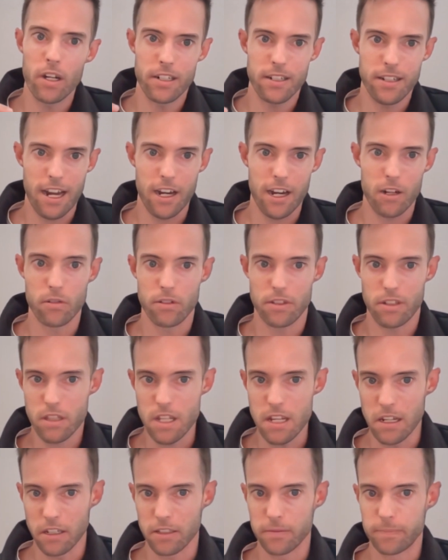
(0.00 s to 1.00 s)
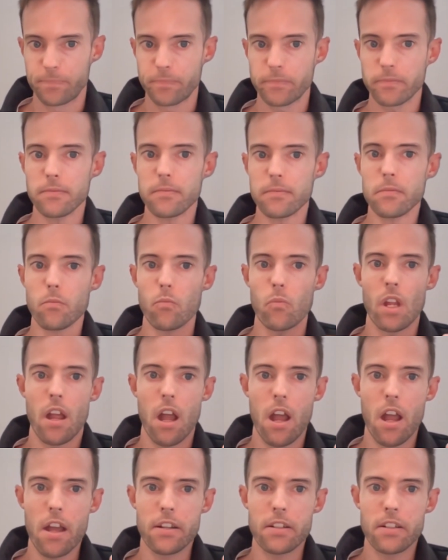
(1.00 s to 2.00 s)
attackers think.
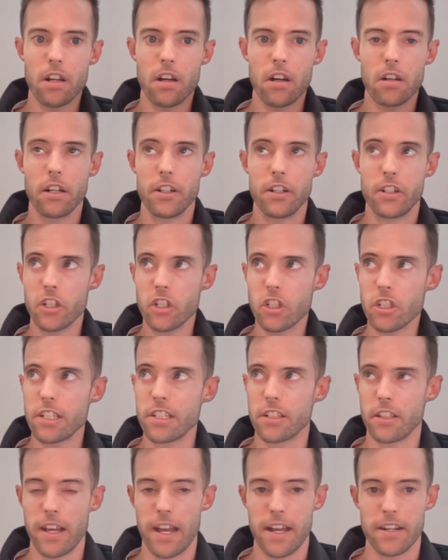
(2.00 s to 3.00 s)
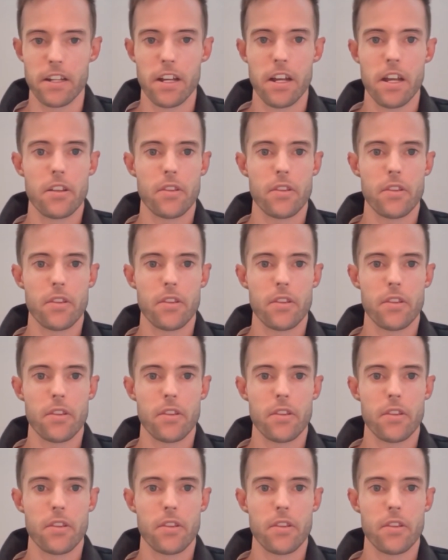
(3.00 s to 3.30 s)
And additionally to that,